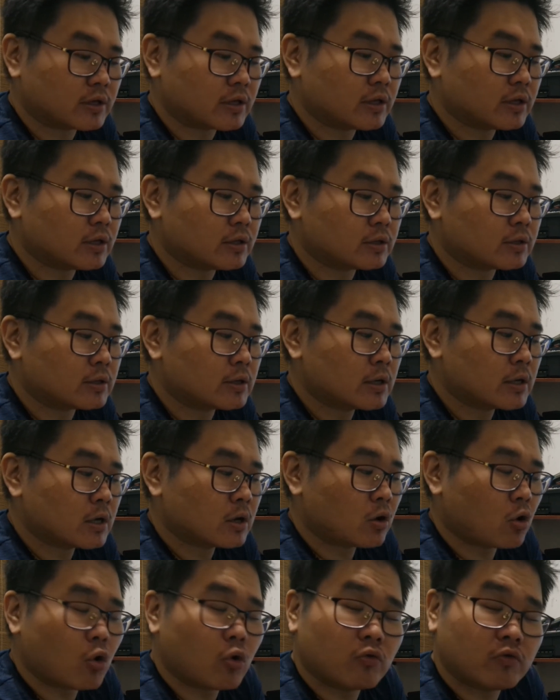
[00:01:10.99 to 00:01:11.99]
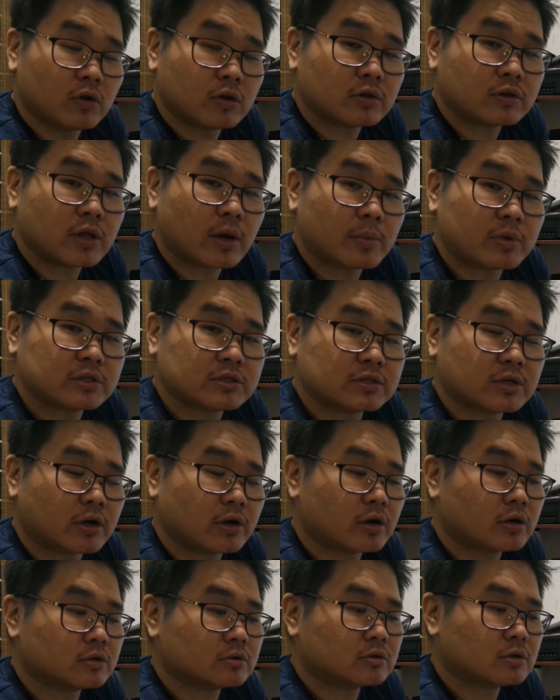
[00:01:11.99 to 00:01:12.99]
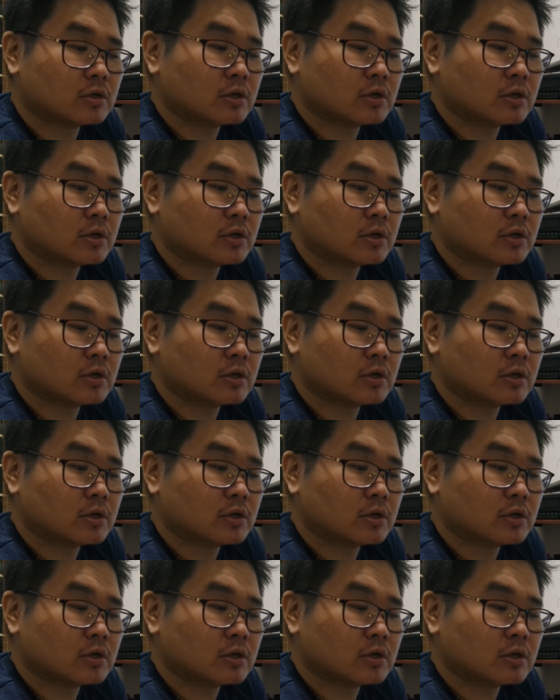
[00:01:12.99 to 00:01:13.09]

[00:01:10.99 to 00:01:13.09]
in Oval, Damansara,